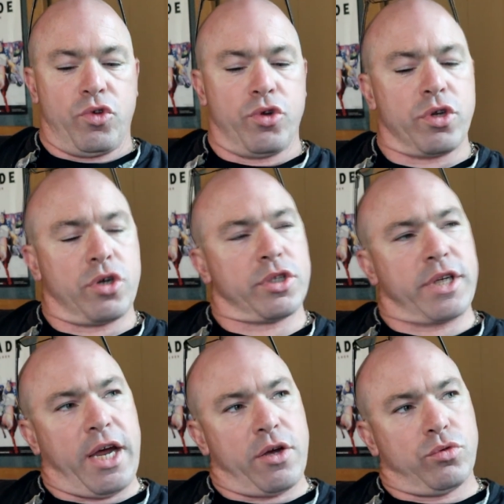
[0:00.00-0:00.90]
You're the good
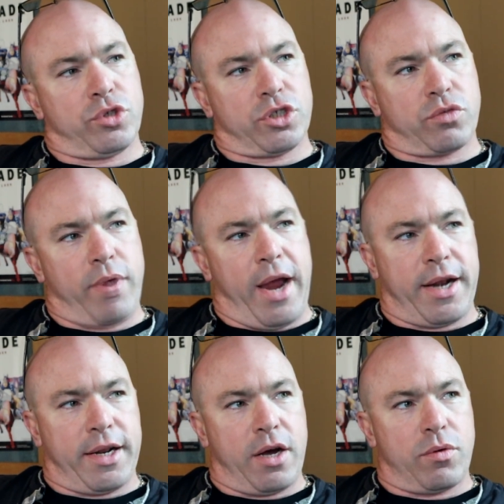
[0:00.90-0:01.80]
guy who just
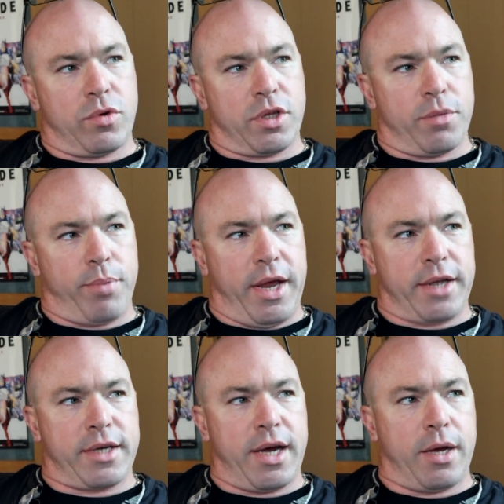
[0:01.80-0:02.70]
ratted out one of the
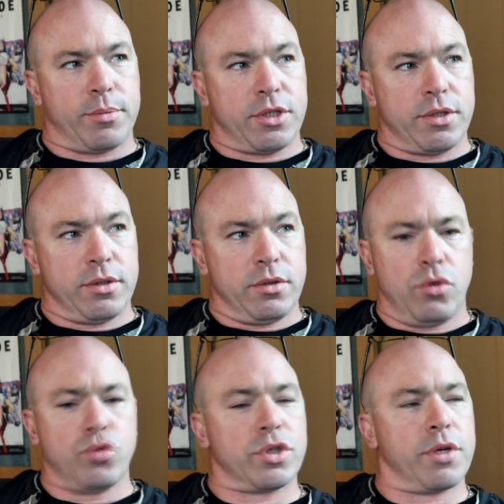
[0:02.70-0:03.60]
bad cops.
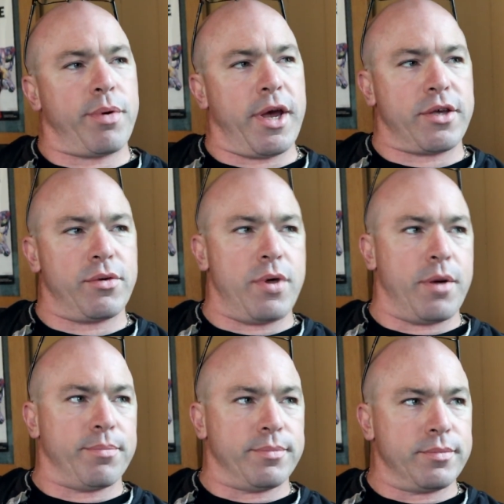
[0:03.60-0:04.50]
Who's going to back you
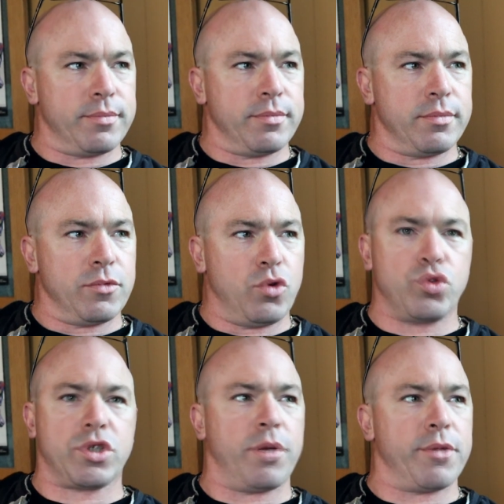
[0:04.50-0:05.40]
up?
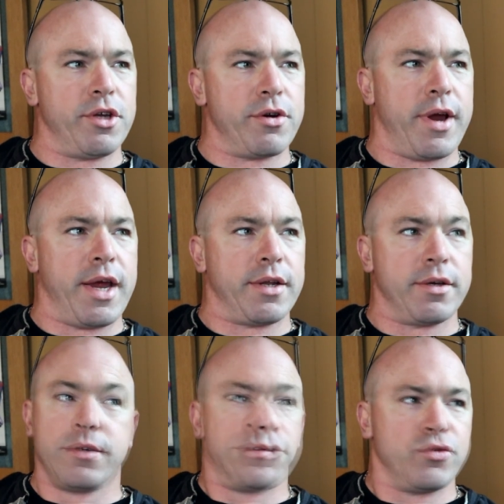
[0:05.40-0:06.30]
Who's coming to your aid?
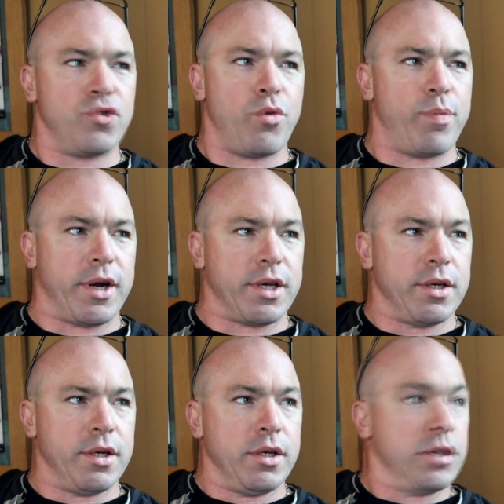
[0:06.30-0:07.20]
Nobody.
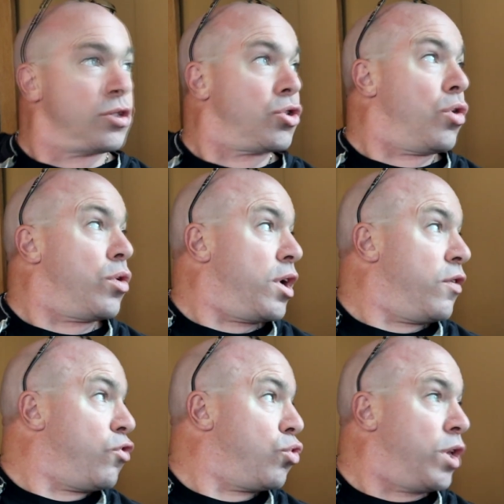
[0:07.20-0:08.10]
So
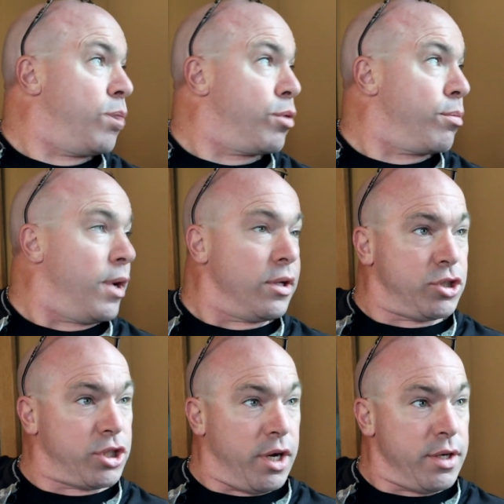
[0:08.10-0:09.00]
if you keep your mouth
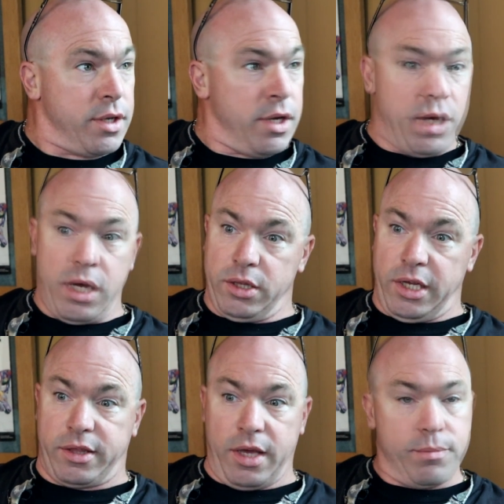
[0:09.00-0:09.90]
shut and
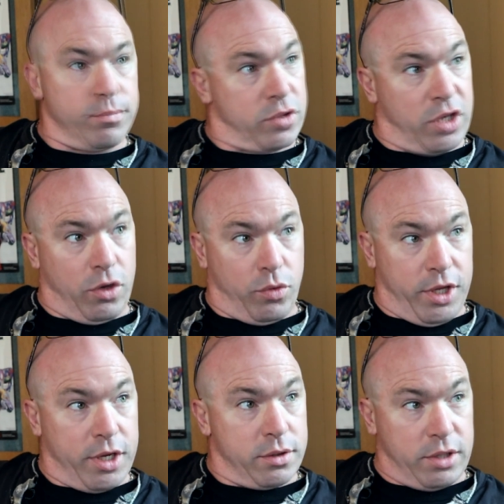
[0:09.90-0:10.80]
let them deal with
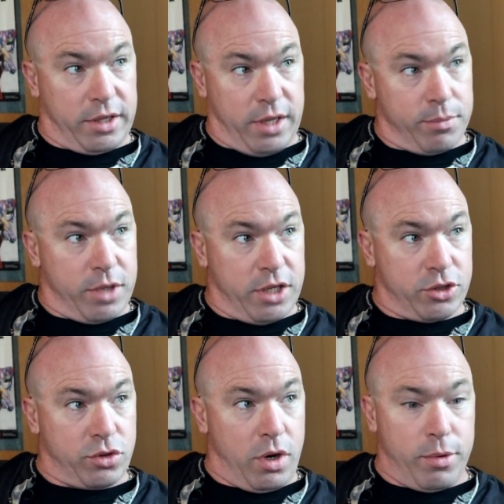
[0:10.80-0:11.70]
it, let them get in
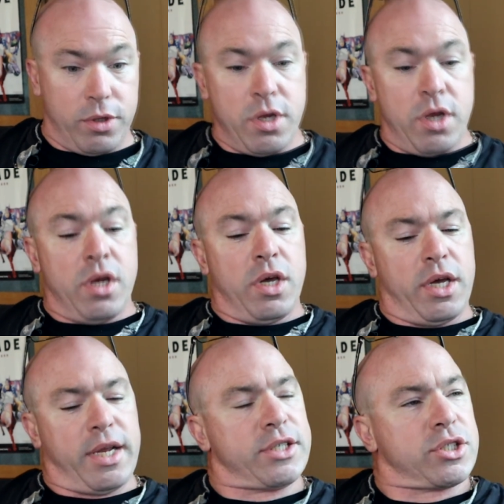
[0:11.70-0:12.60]
trouble,
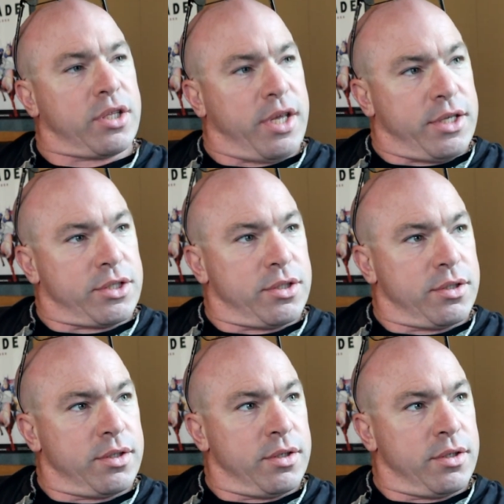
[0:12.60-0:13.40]
it escalates.